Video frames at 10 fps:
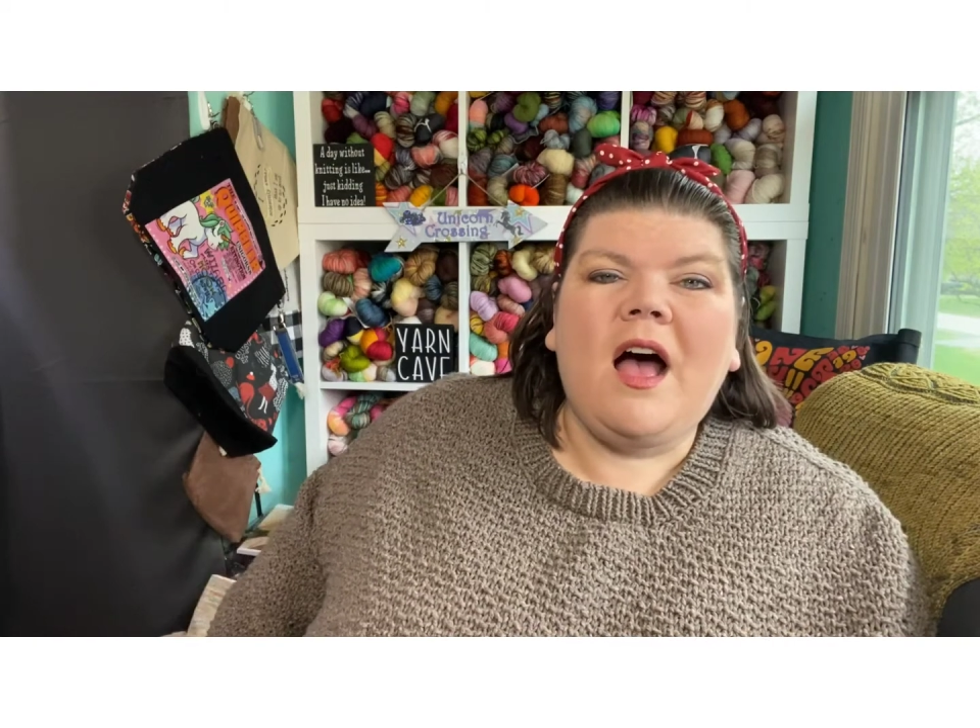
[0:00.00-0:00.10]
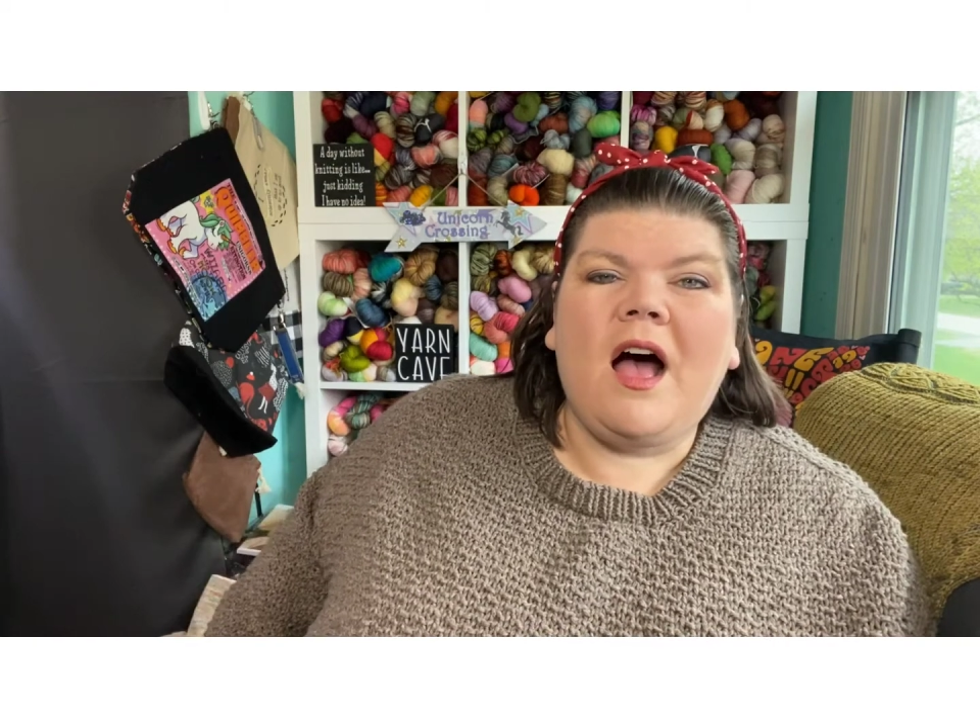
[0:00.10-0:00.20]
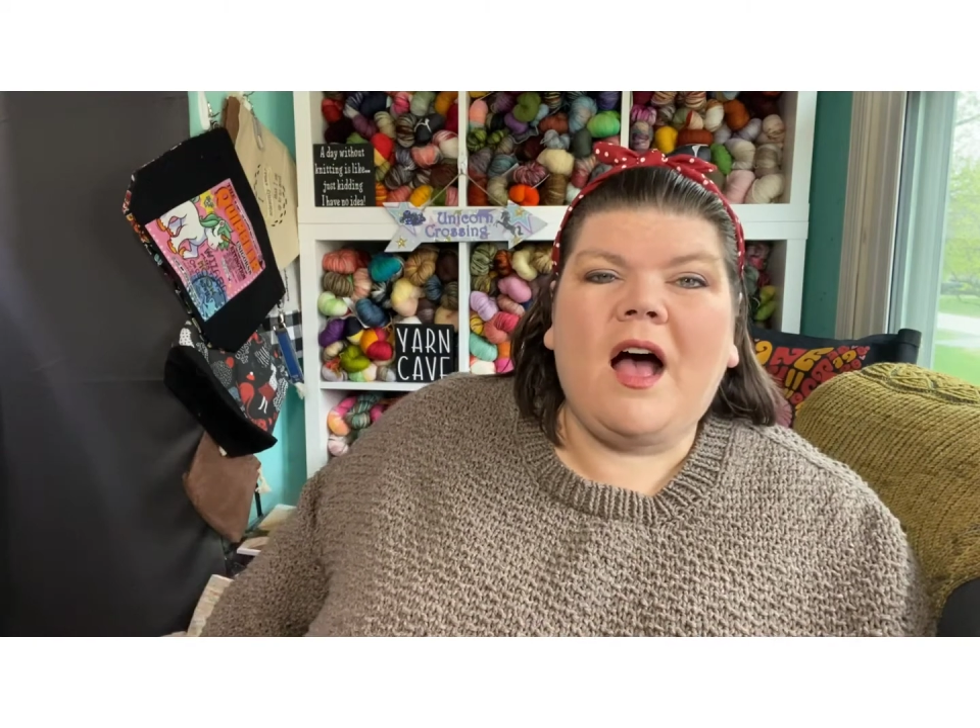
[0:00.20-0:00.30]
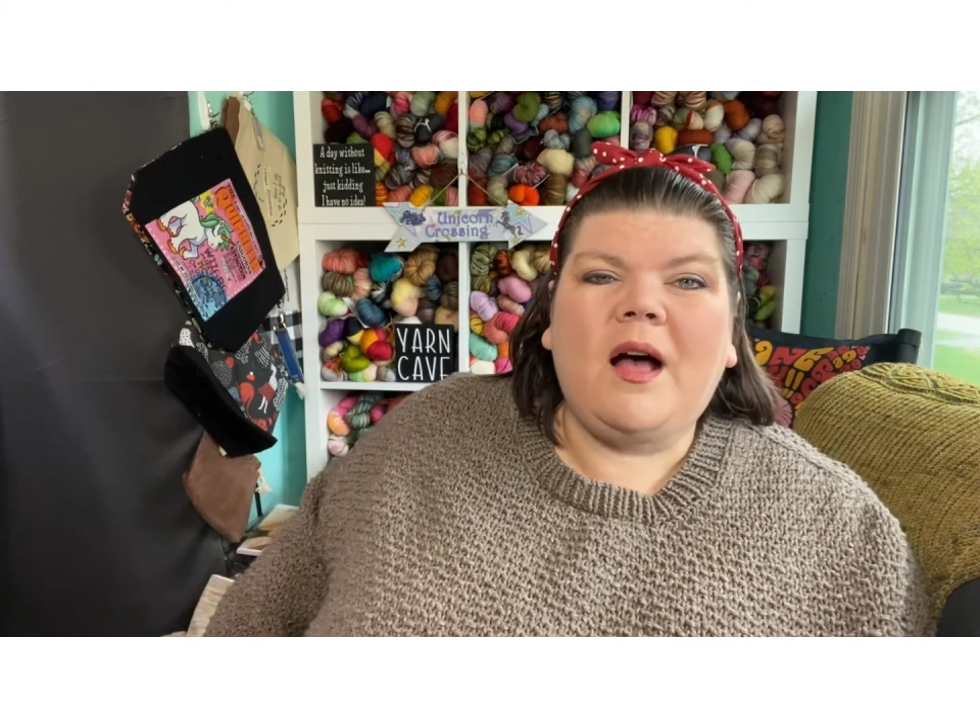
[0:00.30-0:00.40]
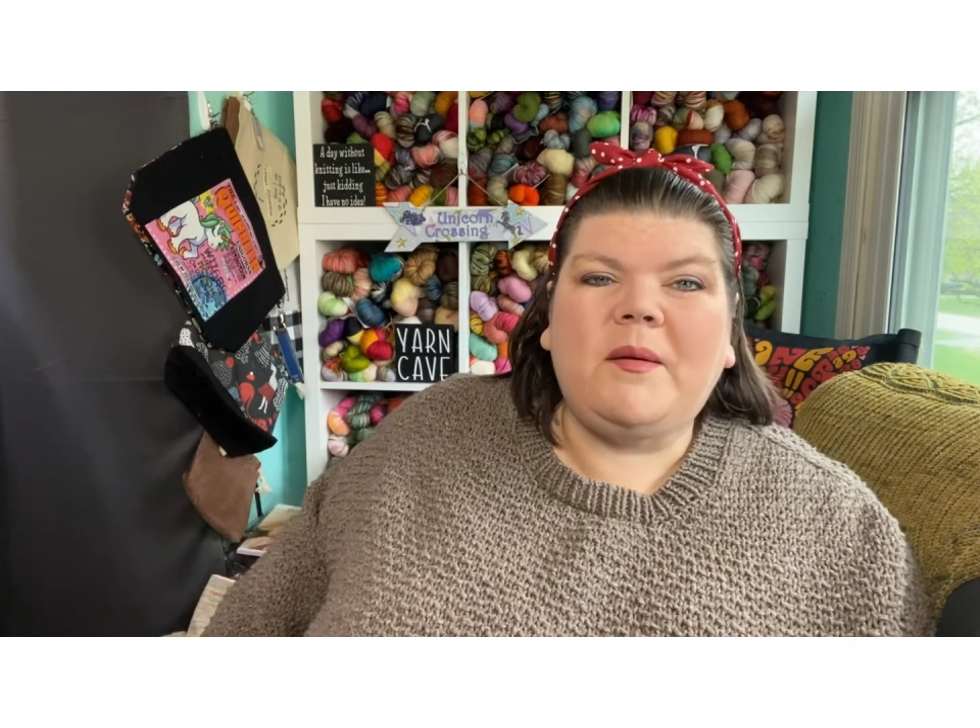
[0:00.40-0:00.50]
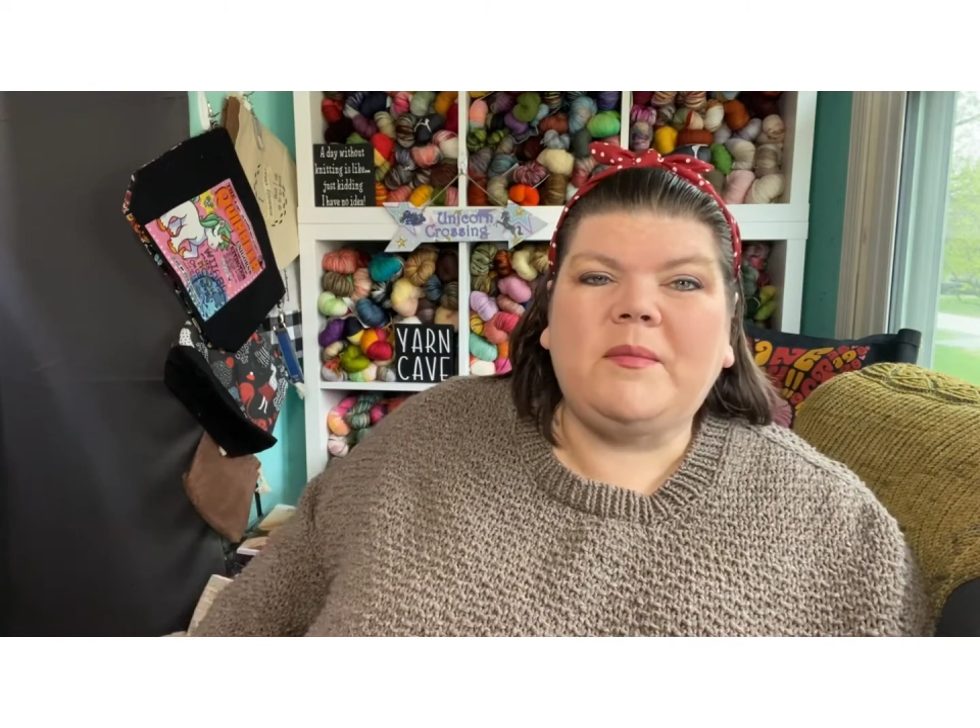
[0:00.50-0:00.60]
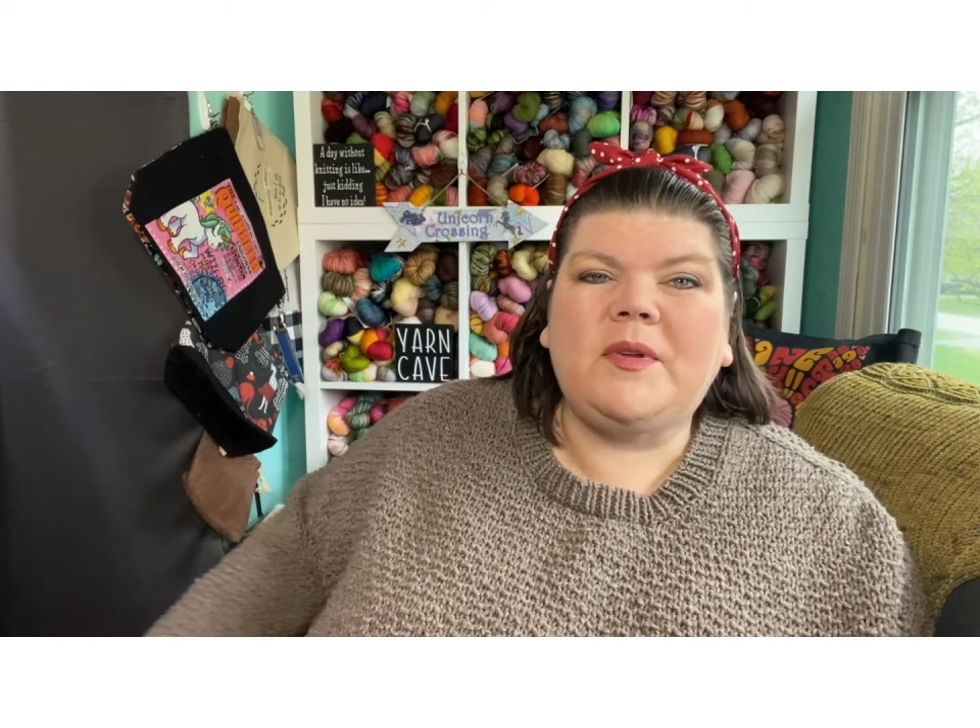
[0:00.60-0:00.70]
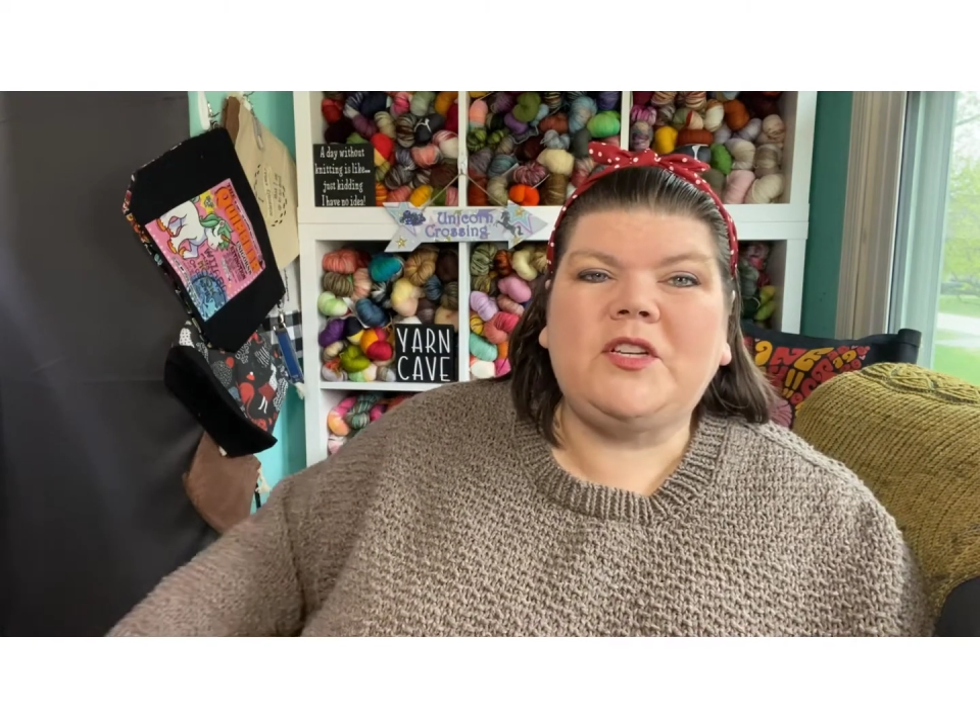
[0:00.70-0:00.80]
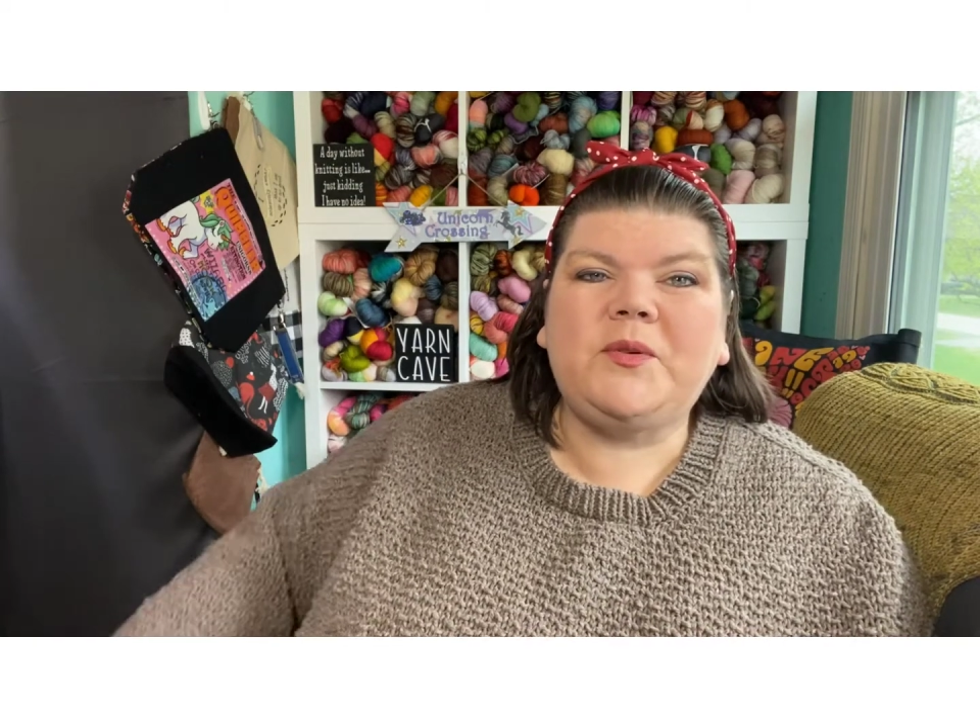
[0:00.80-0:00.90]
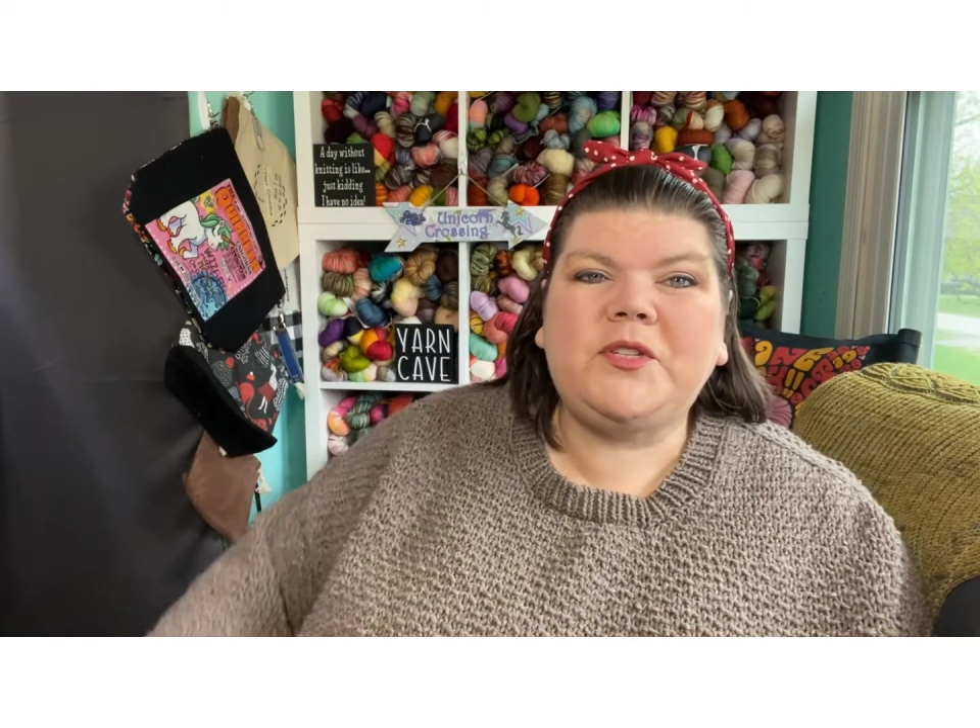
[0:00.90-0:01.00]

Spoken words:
Do